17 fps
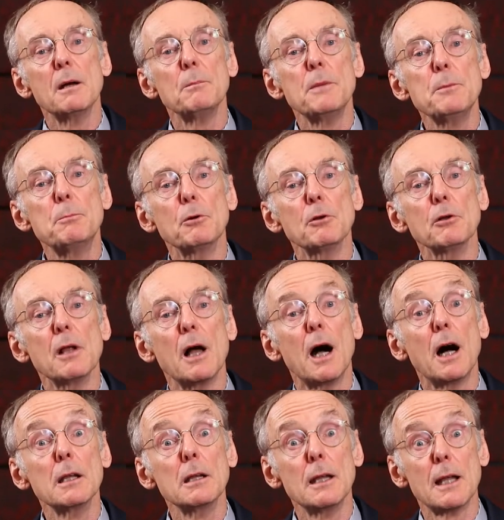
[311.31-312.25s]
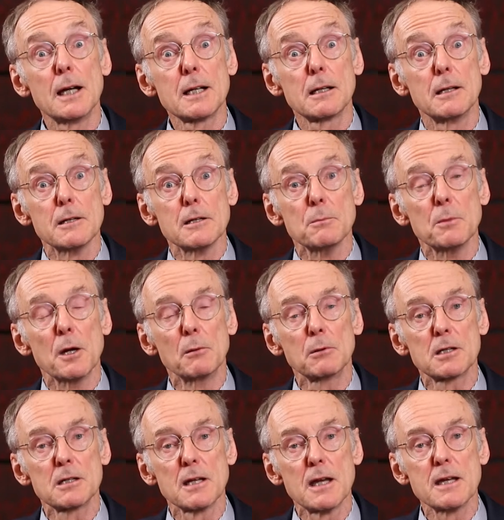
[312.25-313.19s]
people are likely to be
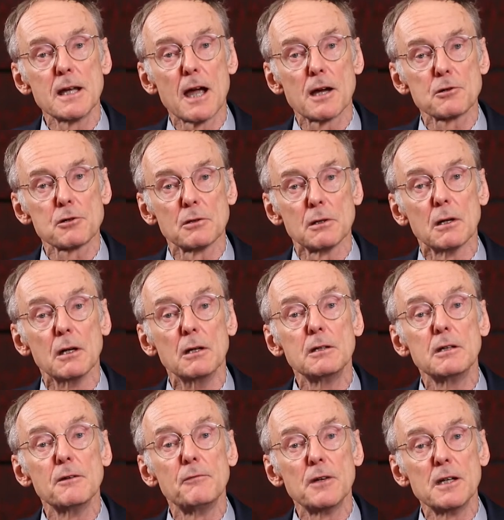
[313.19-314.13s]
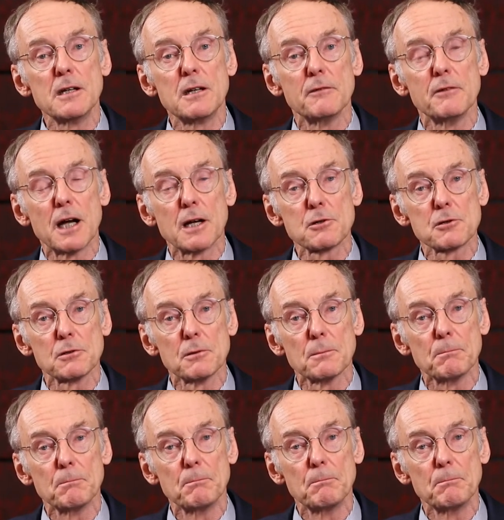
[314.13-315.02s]
able to take action, definitive action.